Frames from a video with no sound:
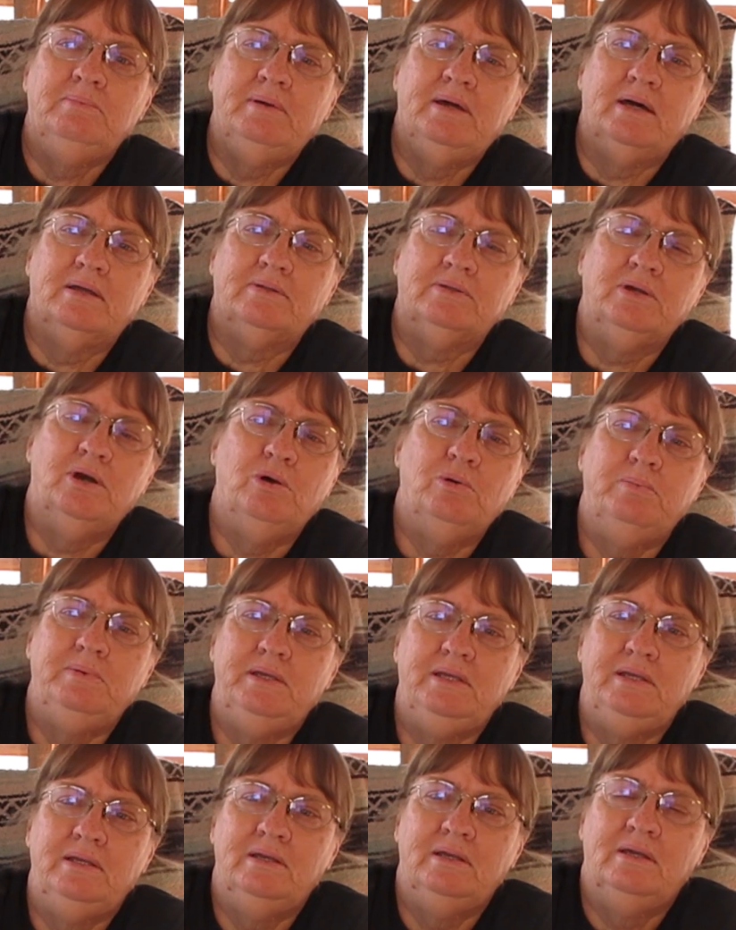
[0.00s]
about
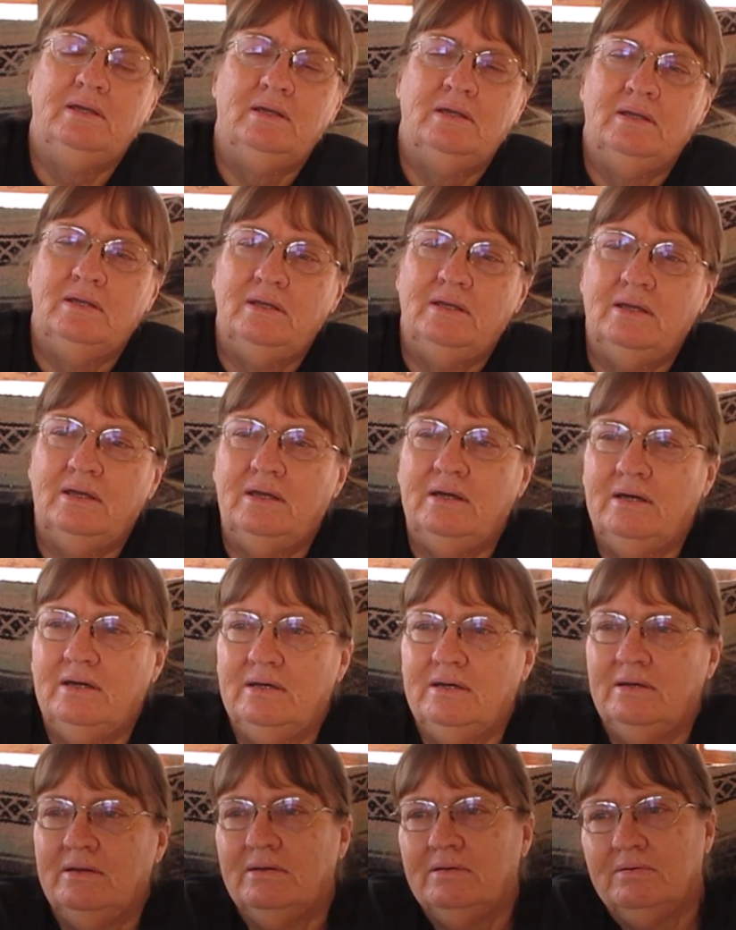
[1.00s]
Toby,
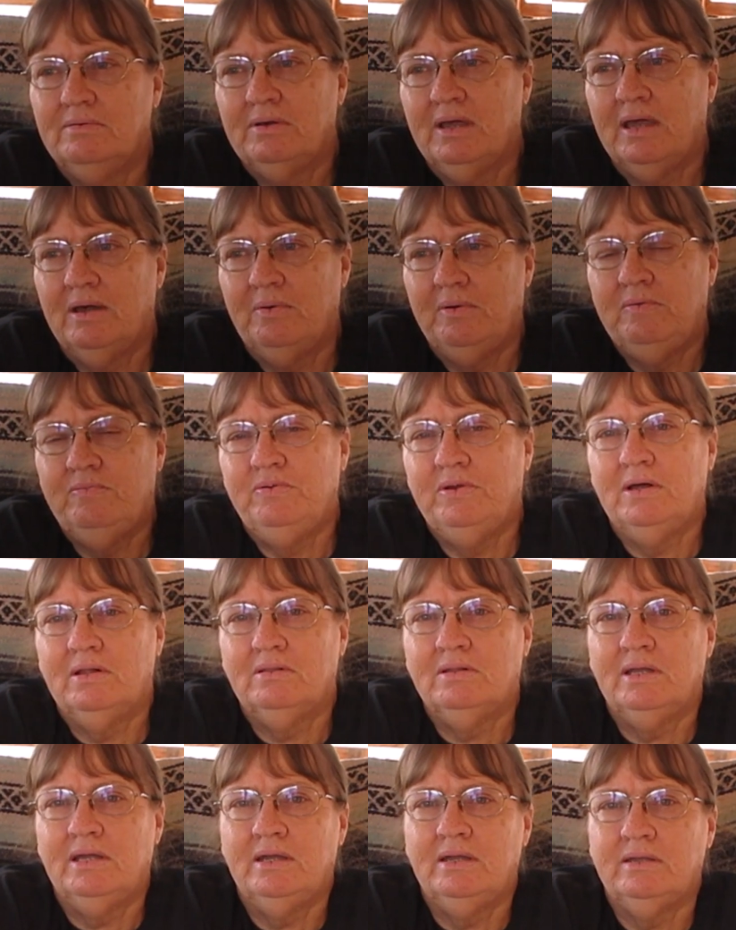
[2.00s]
uh, how we felt
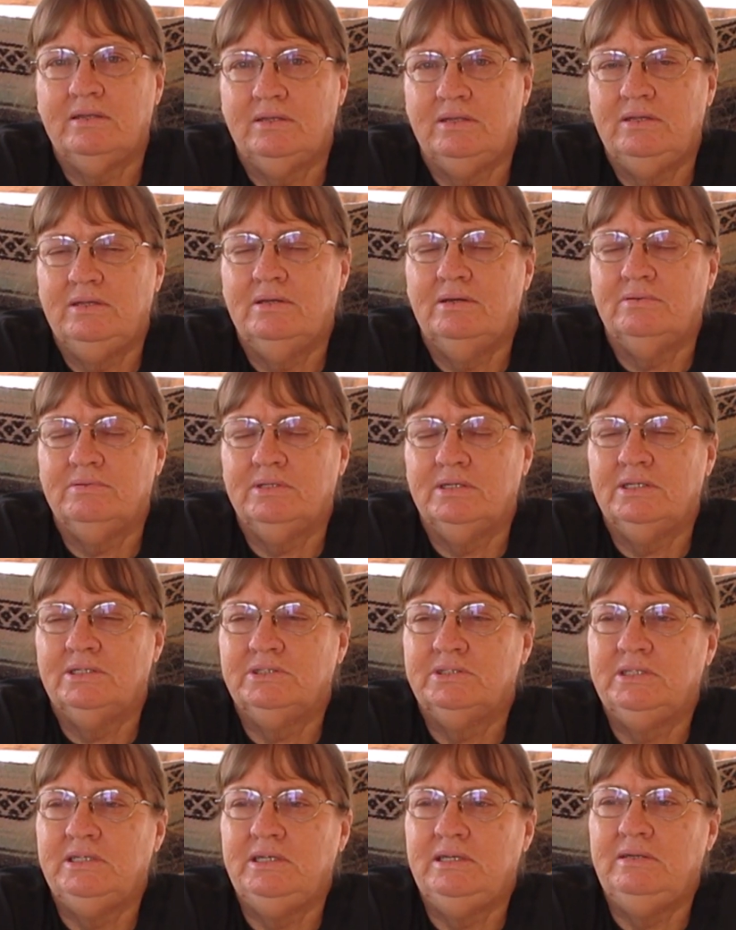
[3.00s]
like, you know,
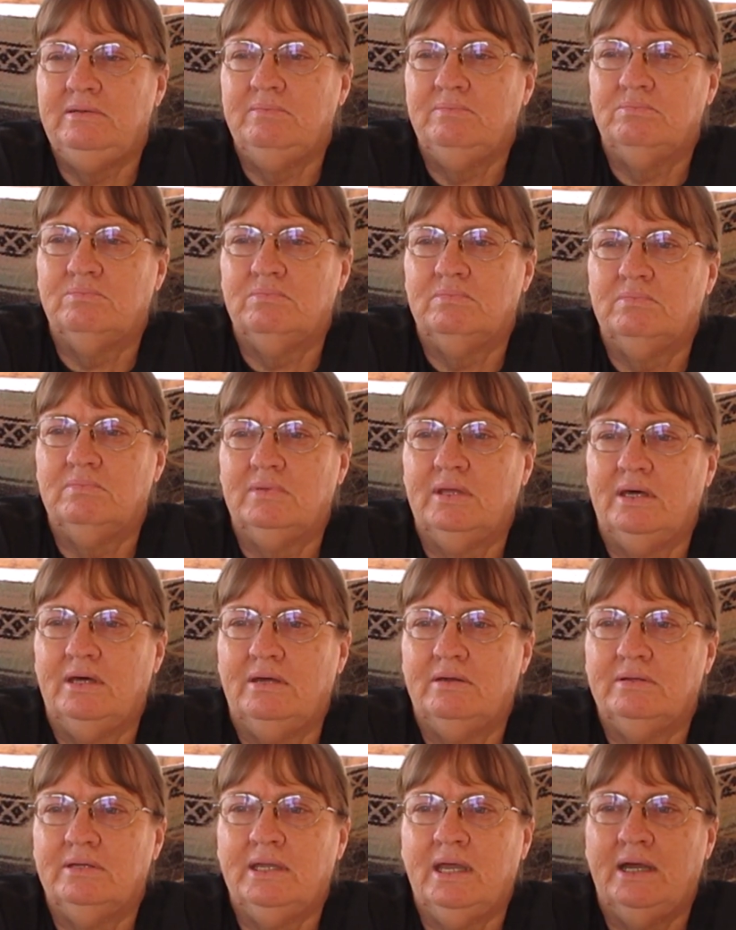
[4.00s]
Dusty
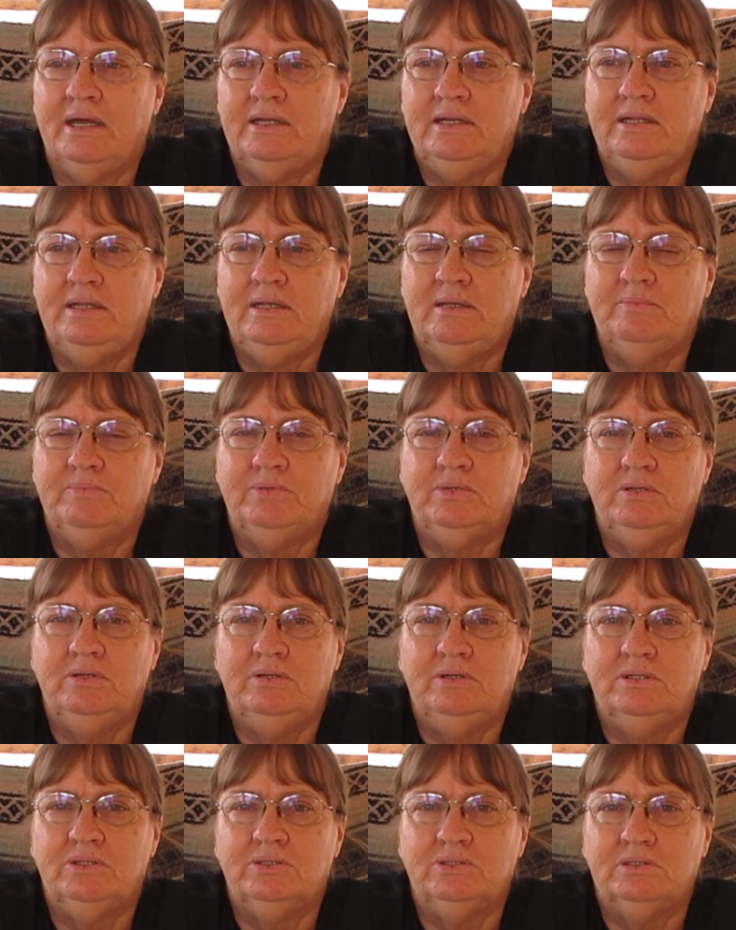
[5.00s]
uh, guided him
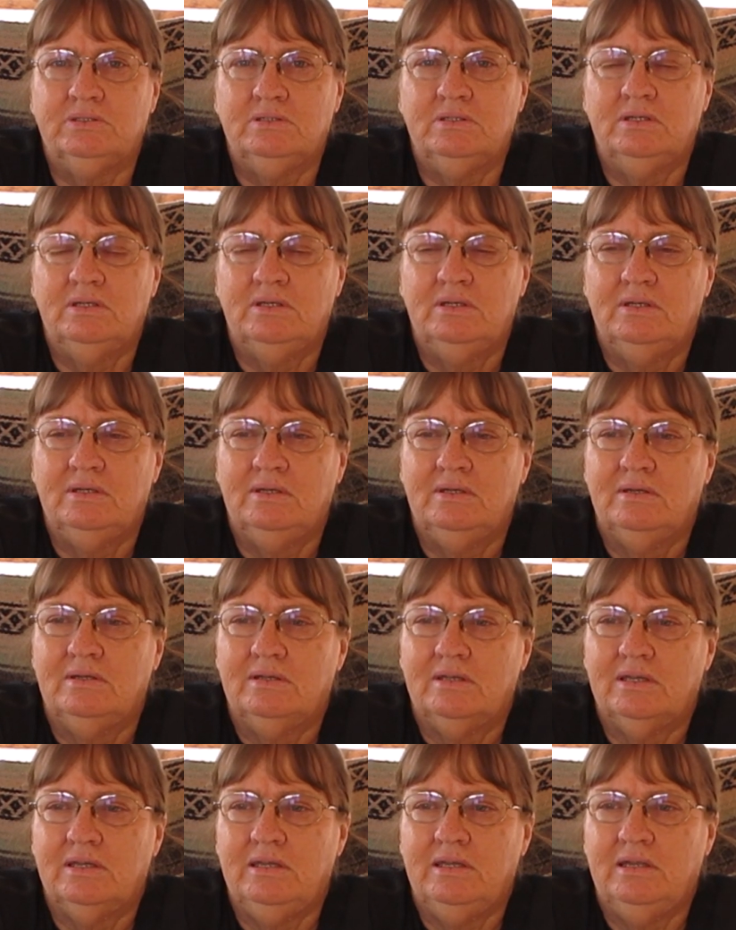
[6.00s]
to us,
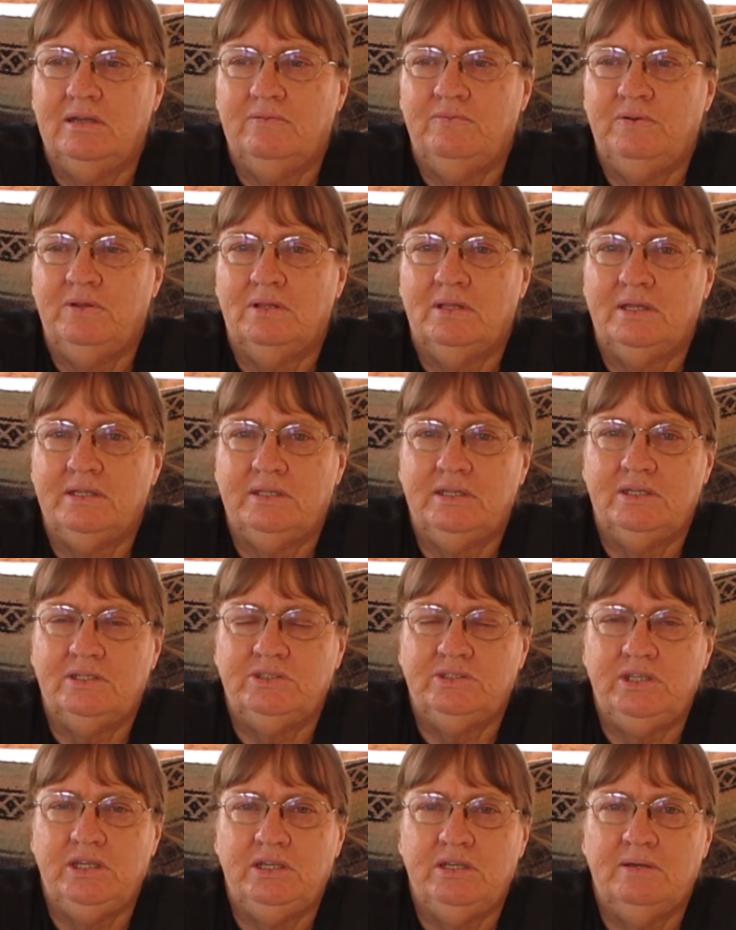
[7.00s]
and it felt like
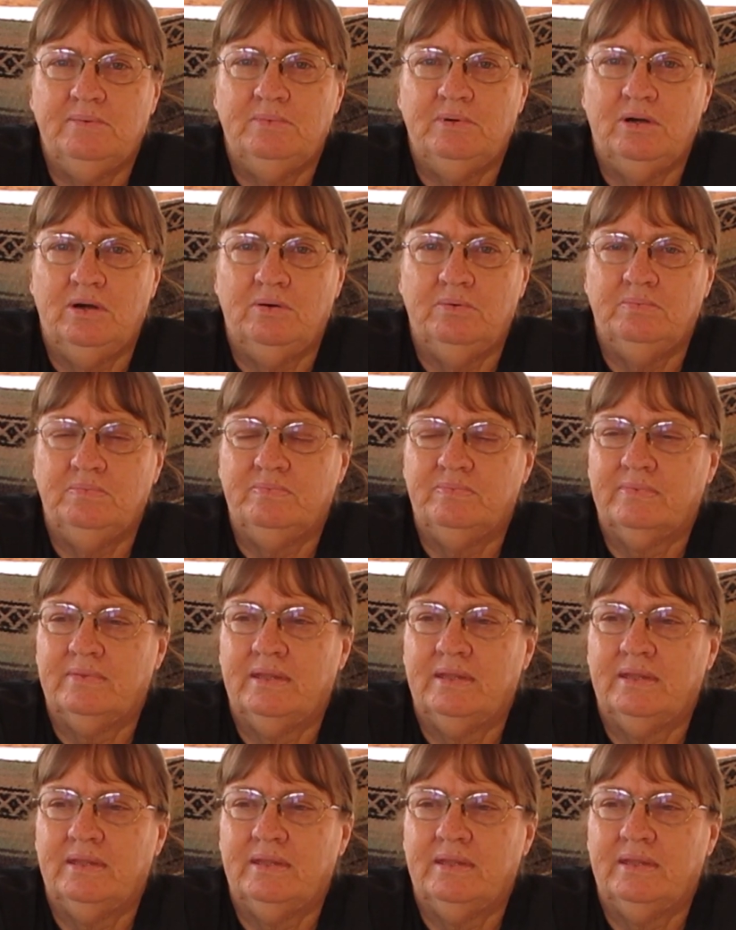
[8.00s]
Dusty come home.